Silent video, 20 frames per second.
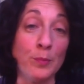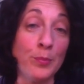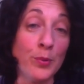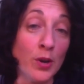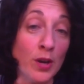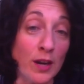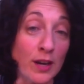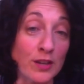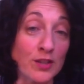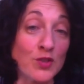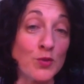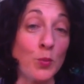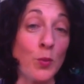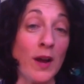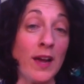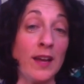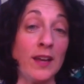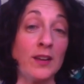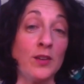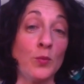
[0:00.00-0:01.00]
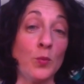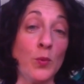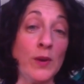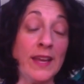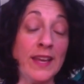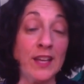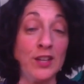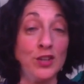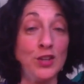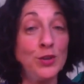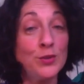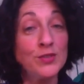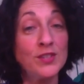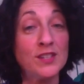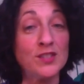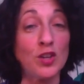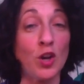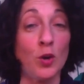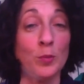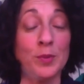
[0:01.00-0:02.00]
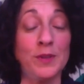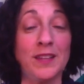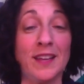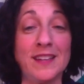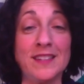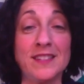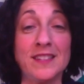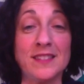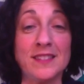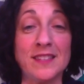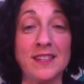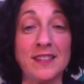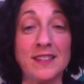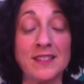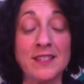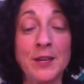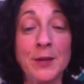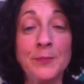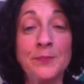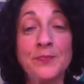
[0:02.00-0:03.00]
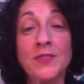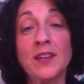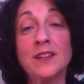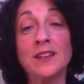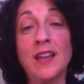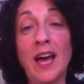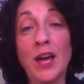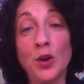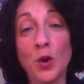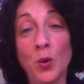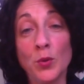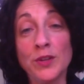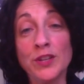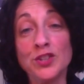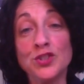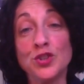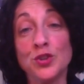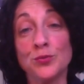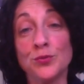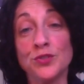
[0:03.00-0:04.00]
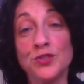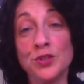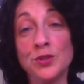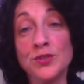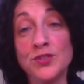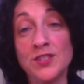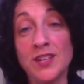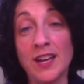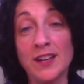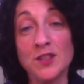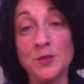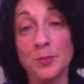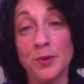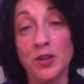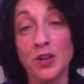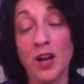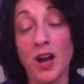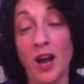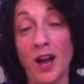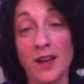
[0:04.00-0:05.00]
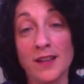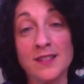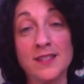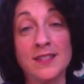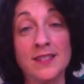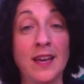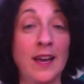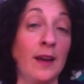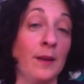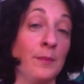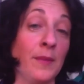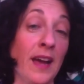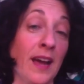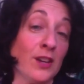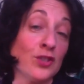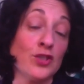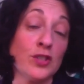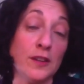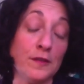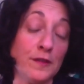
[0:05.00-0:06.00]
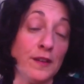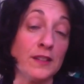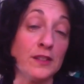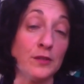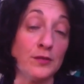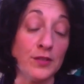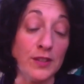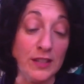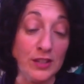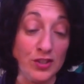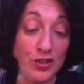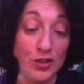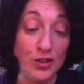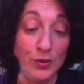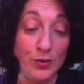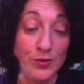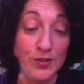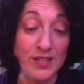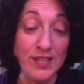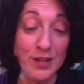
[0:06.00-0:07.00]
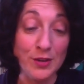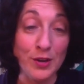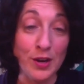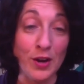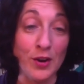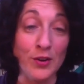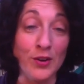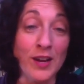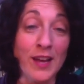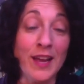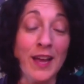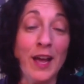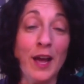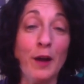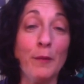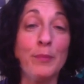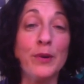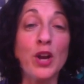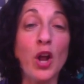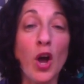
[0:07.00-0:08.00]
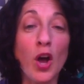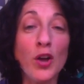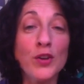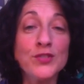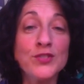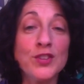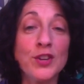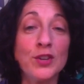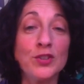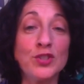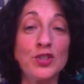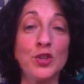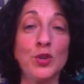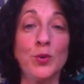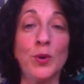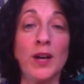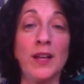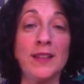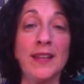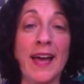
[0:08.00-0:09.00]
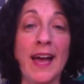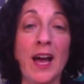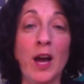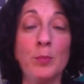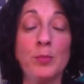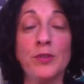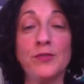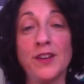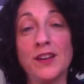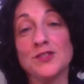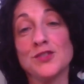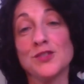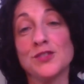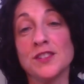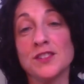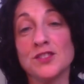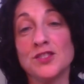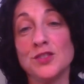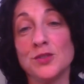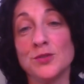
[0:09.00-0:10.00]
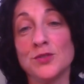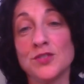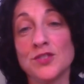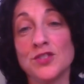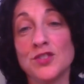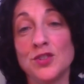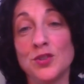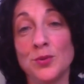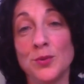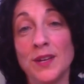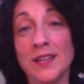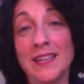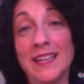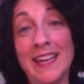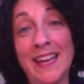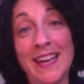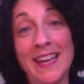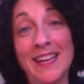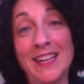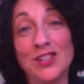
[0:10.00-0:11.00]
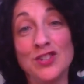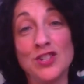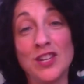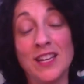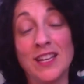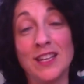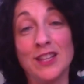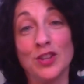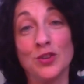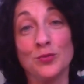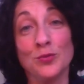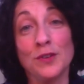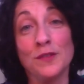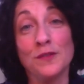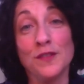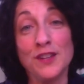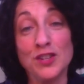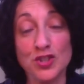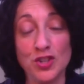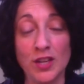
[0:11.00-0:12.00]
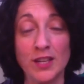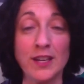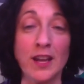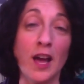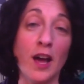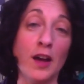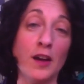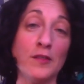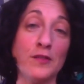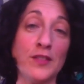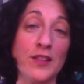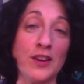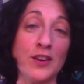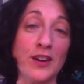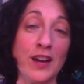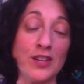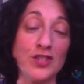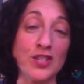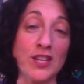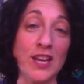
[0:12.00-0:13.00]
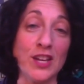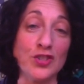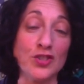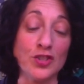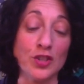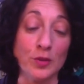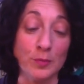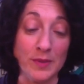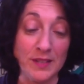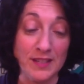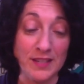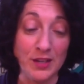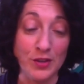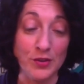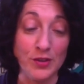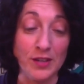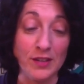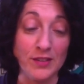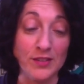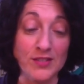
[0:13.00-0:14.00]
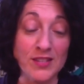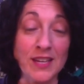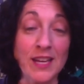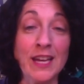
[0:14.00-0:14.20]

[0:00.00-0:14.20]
books, when we can use these open licenses not only to reduce textbook costs, actually effectively to zero, but also to allow professors and students to engage in the revision of their educational materials.